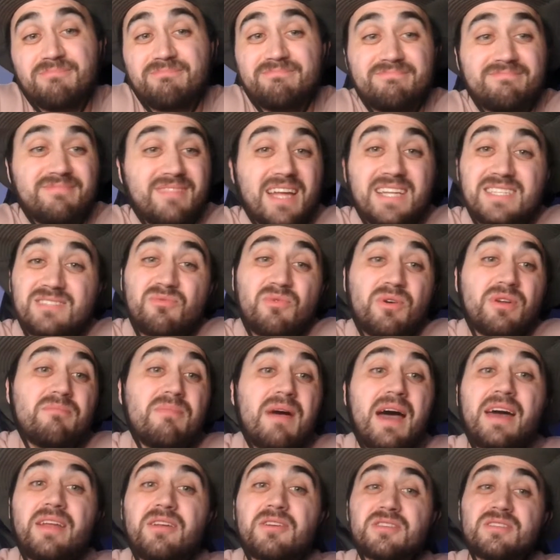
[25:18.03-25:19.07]
That's what
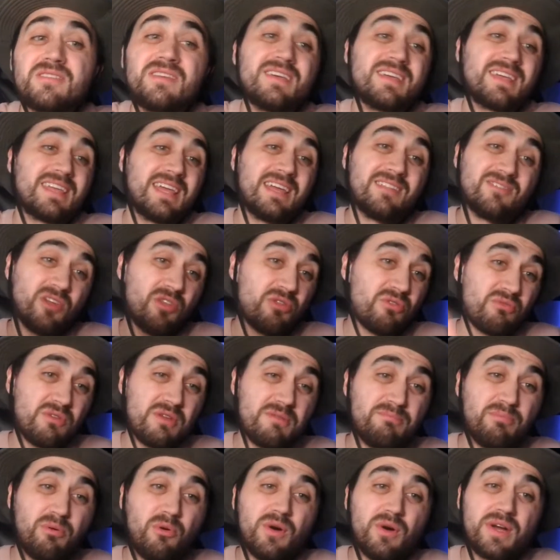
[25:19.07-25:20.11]
matters. Get the 3
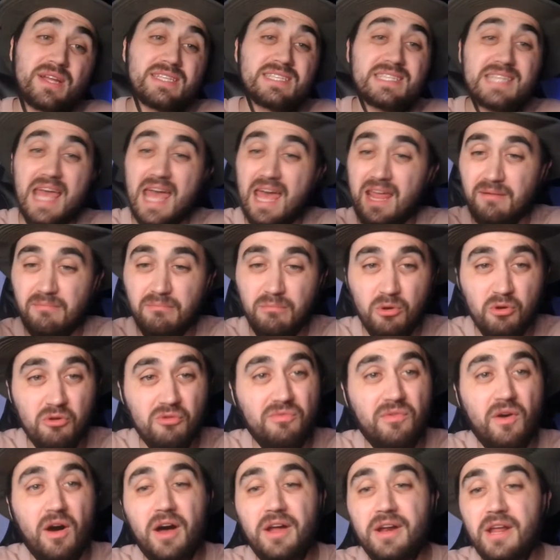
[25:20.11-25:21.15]
points and move
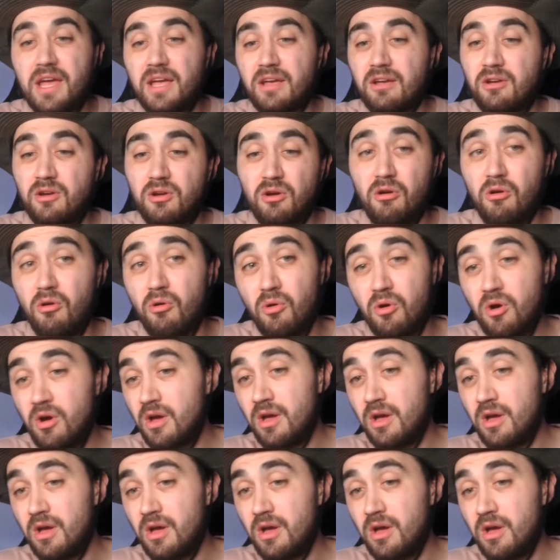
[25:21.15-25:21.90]
on and go